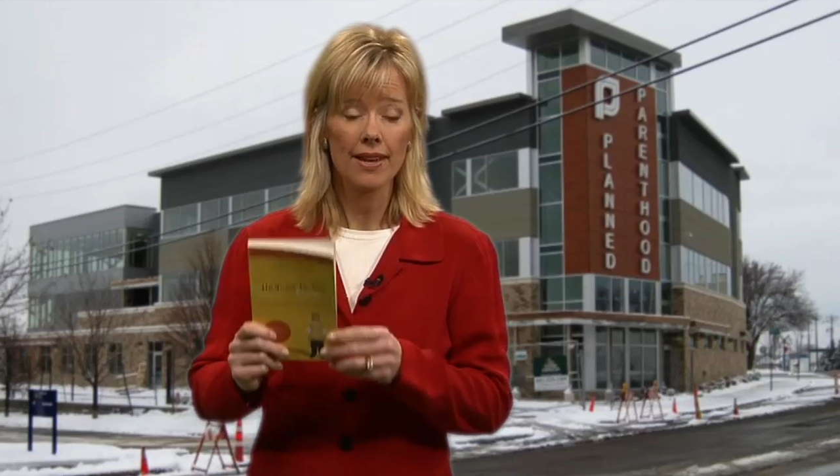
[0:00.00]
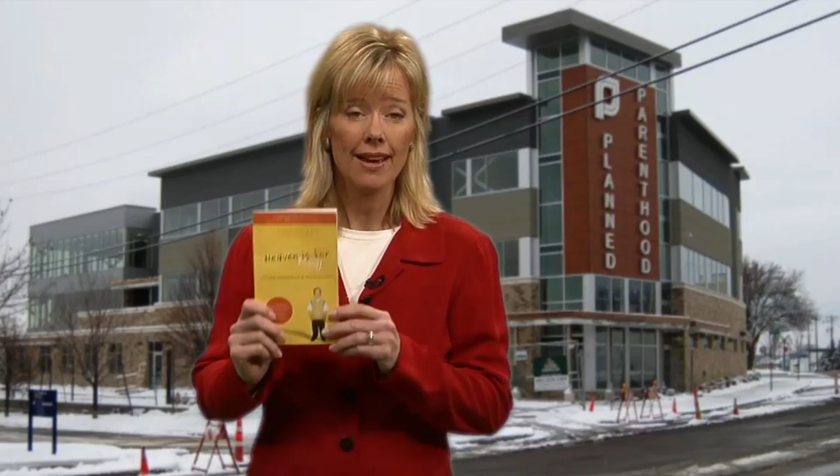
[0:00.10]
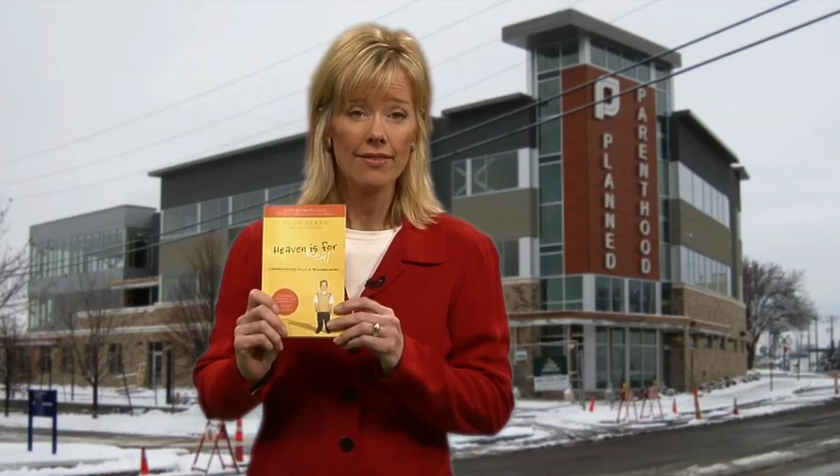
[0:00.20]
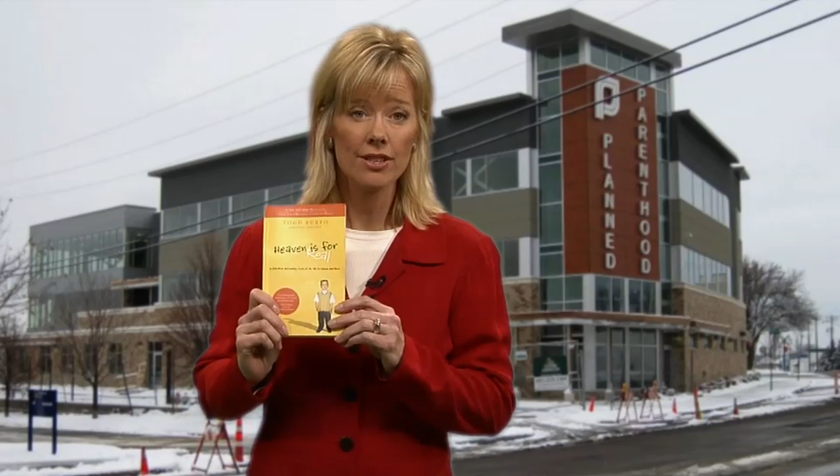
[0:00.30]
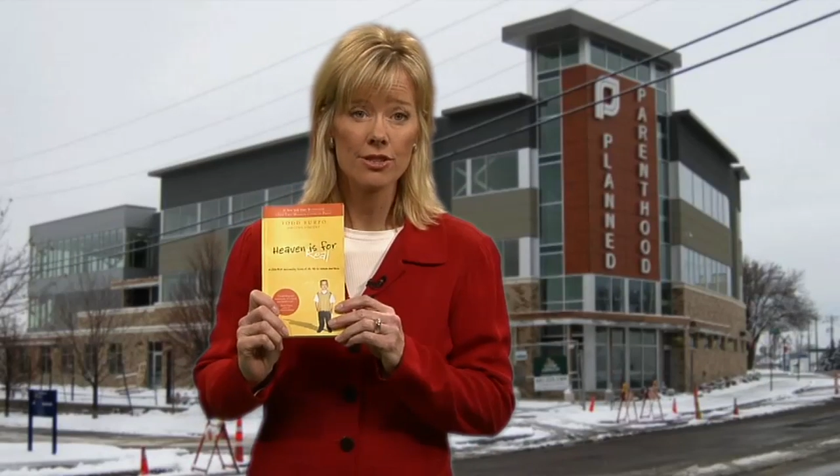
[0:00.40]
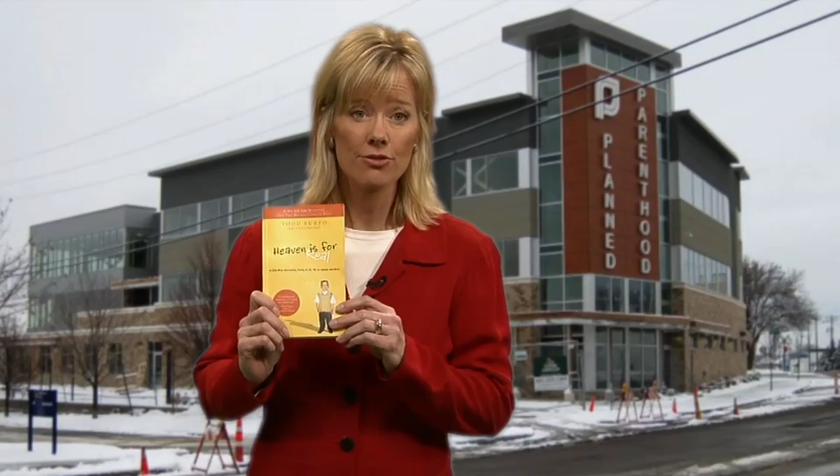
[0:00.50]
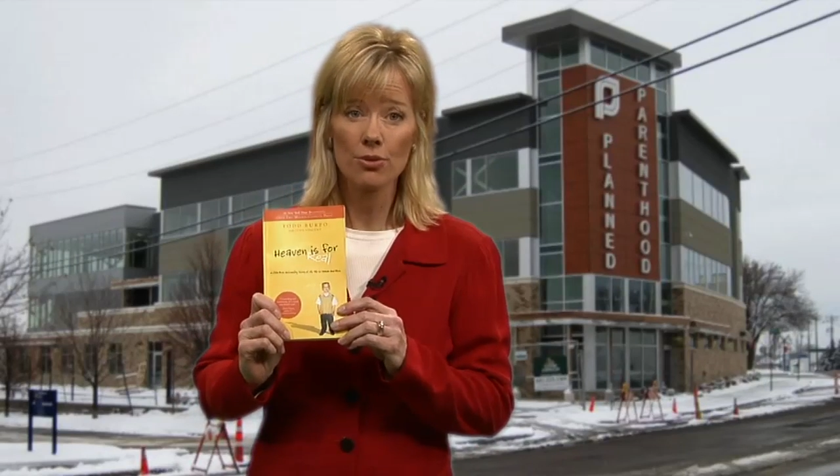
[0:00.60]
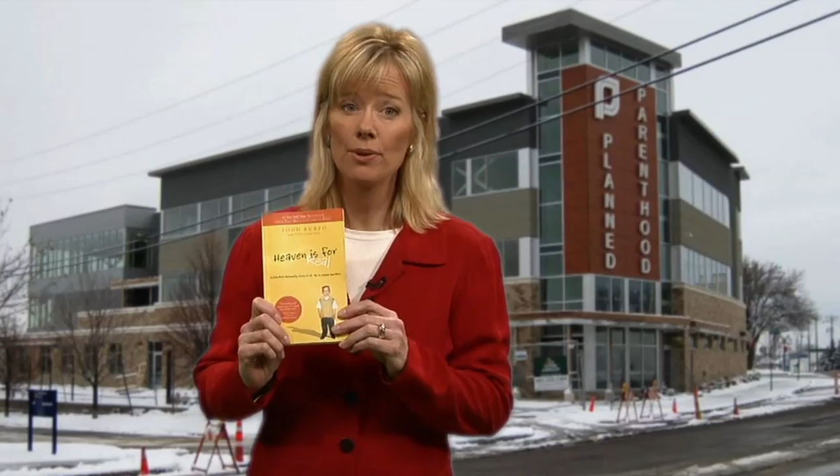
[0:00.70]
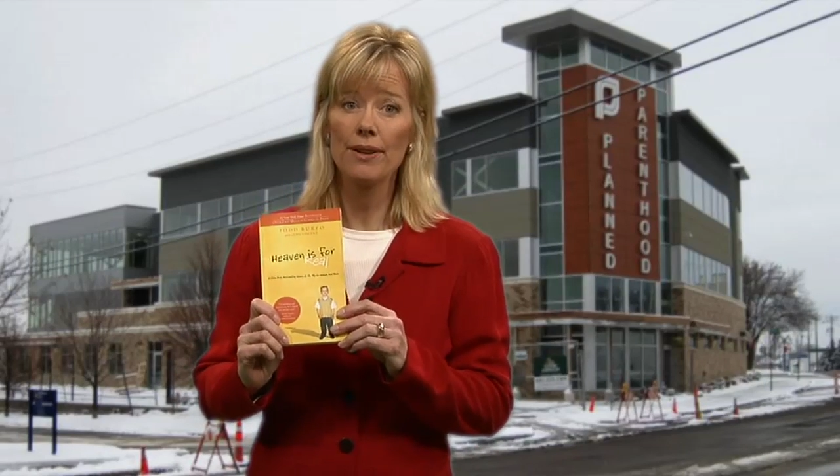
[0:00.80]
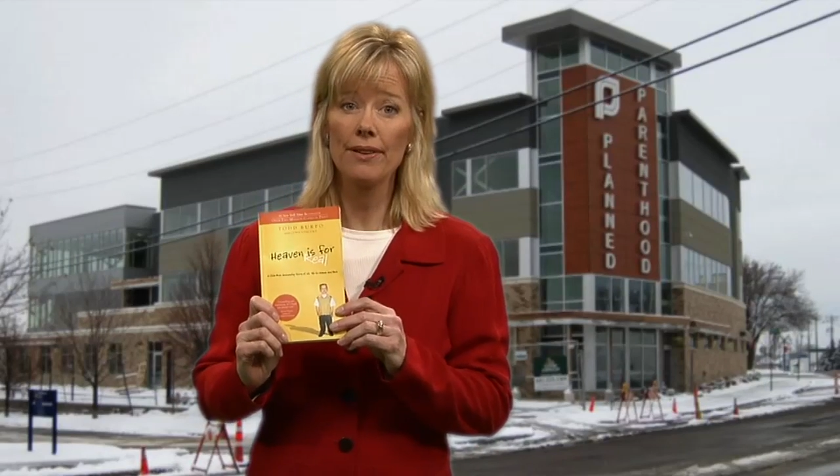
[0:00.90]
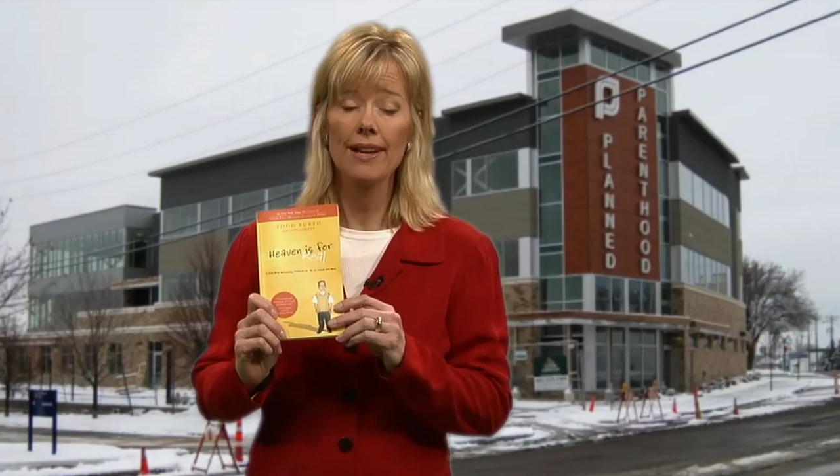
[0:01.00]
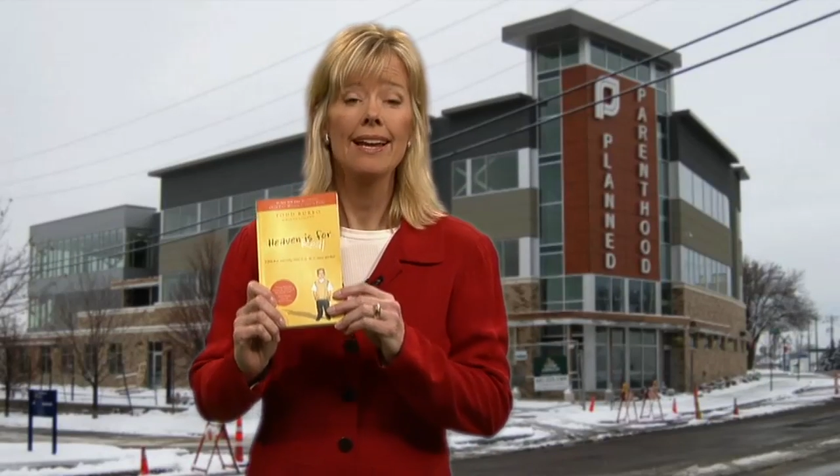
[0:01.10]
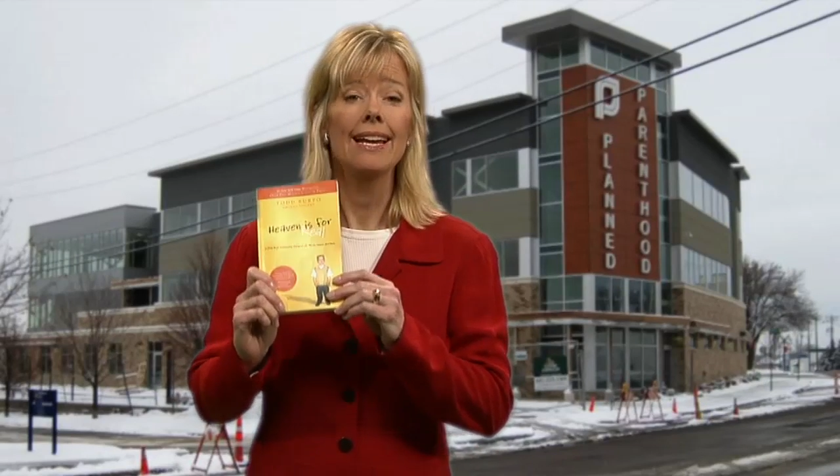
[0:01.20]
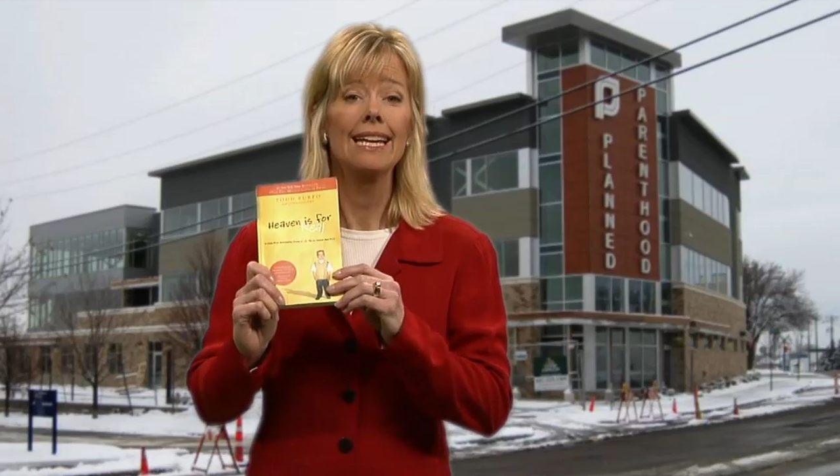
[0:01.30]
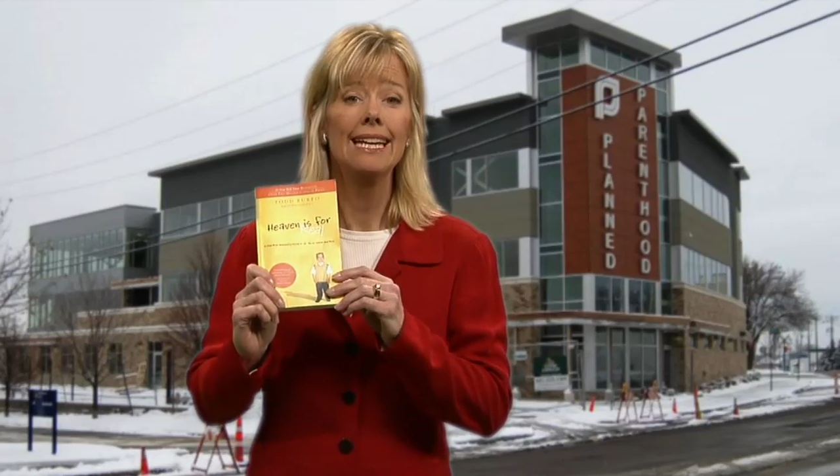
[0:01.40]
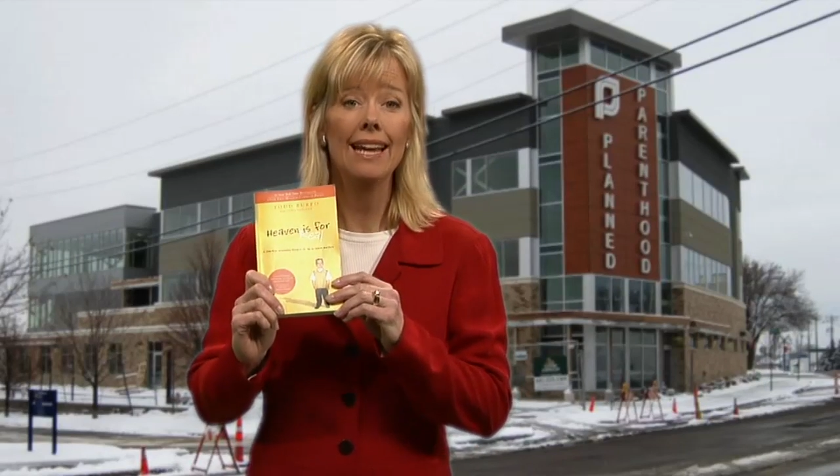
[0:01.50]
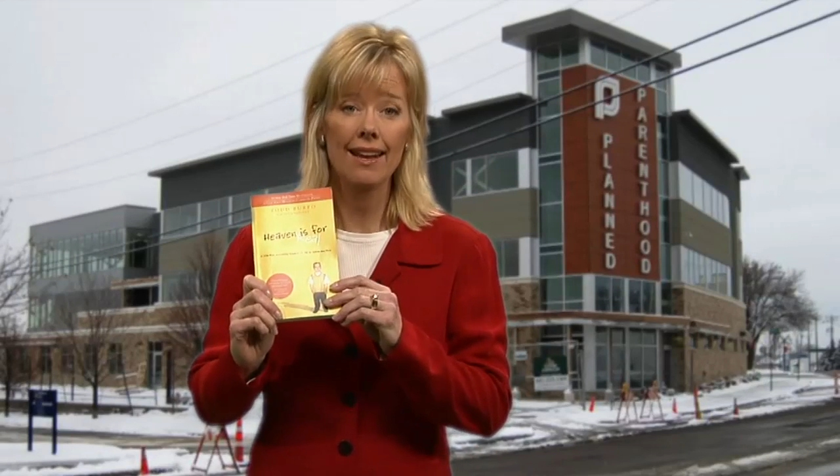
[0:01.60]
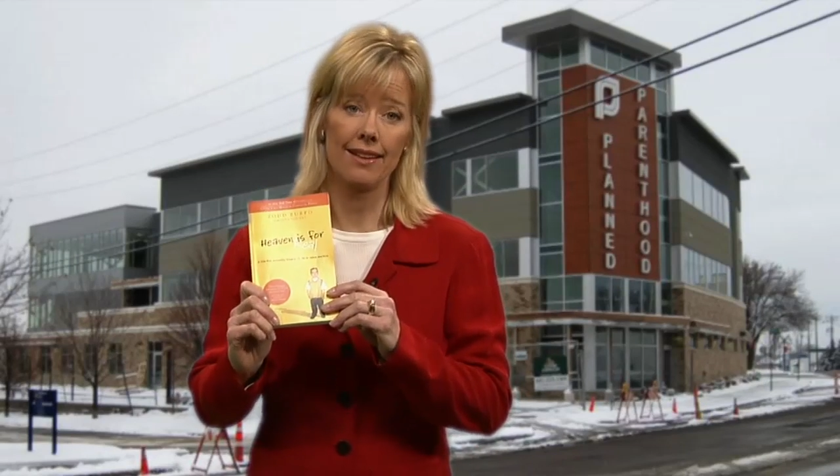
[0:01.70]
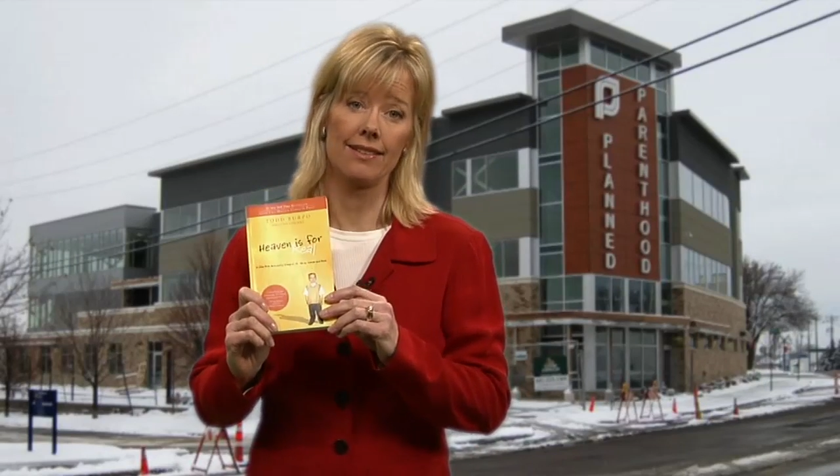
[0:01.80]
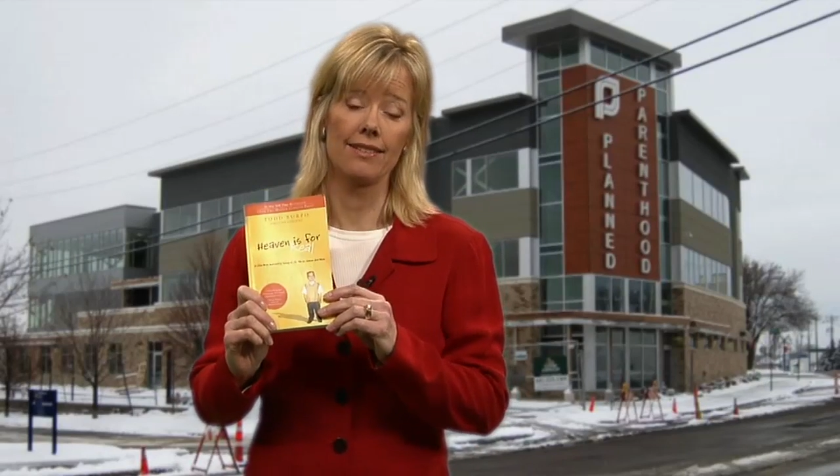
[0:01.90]
Heaven is for Real,
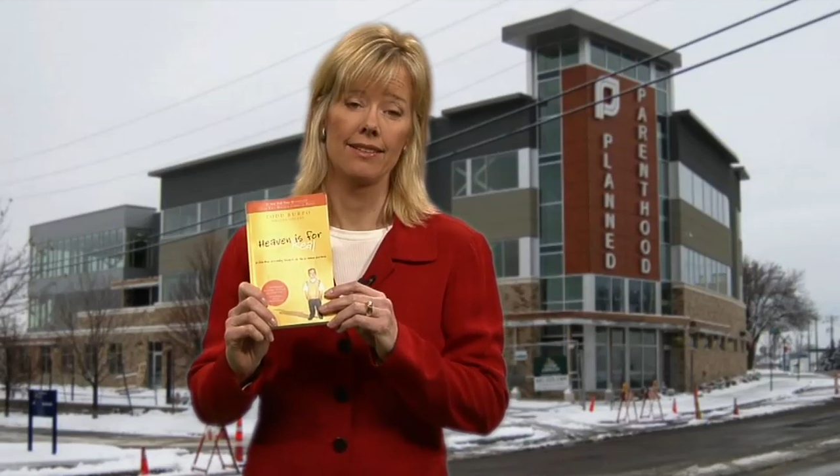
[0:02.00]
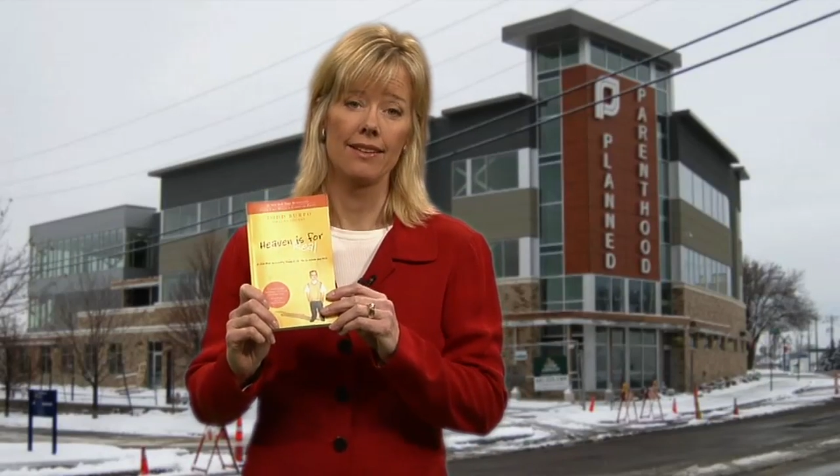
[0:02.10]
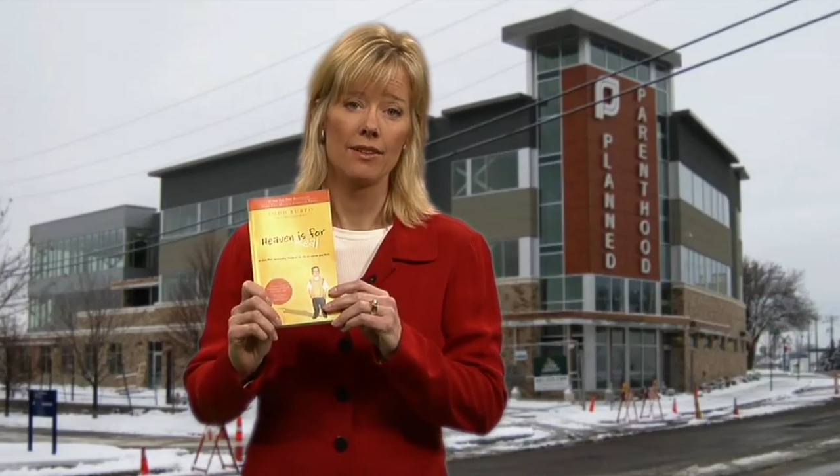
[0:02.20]
get it.